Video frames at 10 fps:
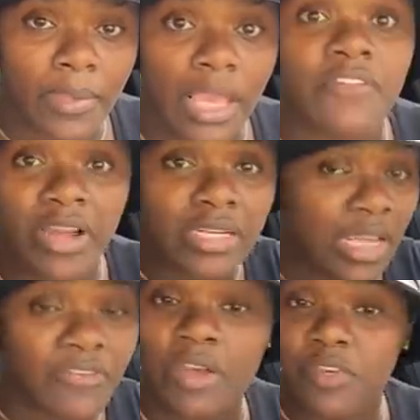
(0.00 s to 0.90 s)
If, I'm,
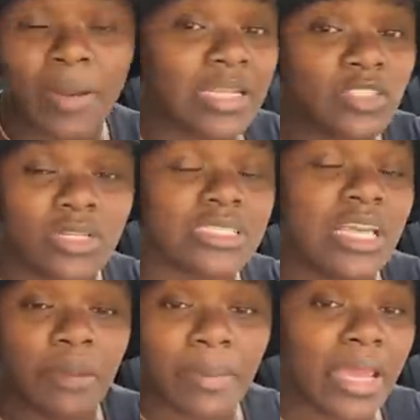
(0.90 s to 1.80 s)
if everybody's on the
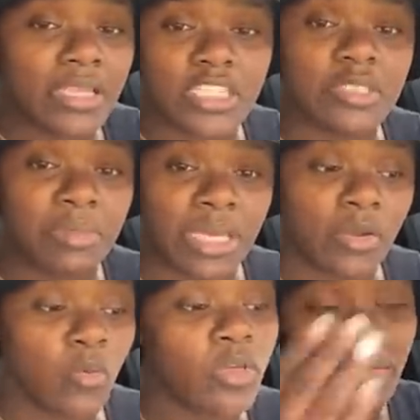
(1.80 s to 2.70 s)
same page as me
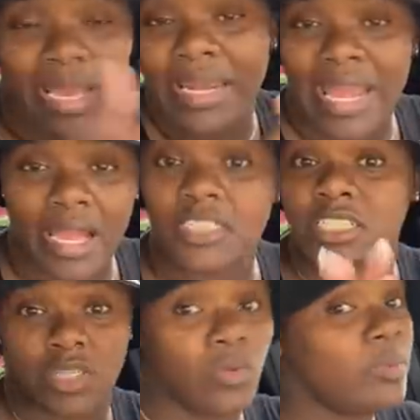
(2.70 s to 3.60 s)
with my analogy,
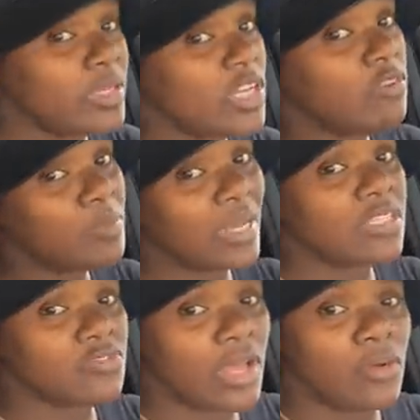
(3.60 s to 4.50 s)
because I want to make sure
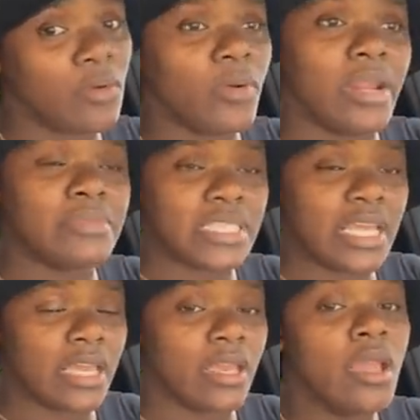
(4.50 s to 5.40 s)
everybody's following what I'm
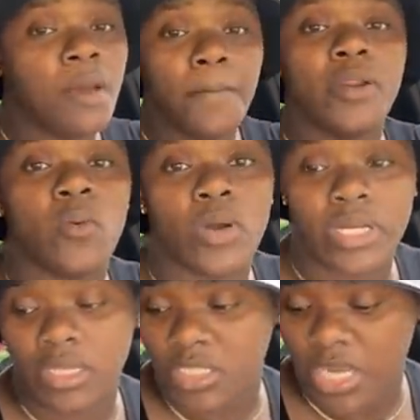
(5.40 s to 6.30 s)
saying, put a one
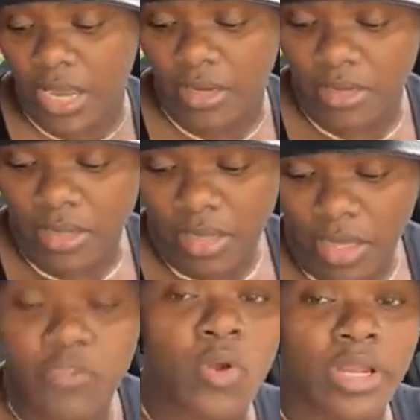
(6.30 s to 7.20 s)
in the chat.
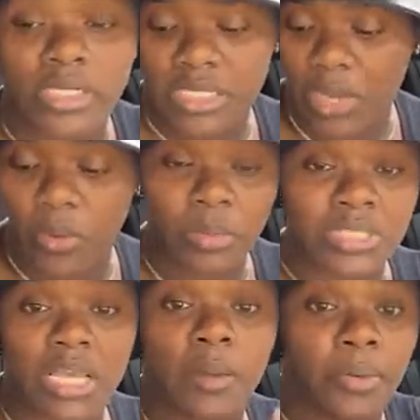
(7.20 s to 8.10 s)
If you understand what I'm
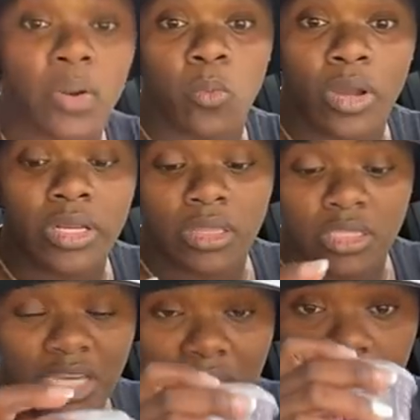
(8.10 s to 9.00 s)
saying, put a one in the
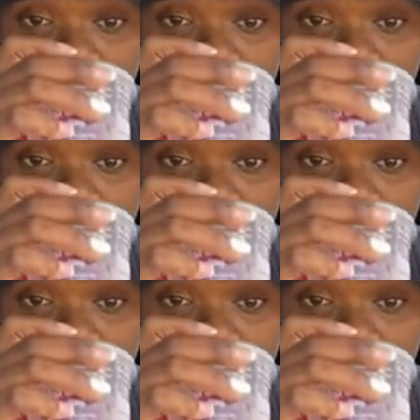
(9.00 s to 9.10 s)
chat.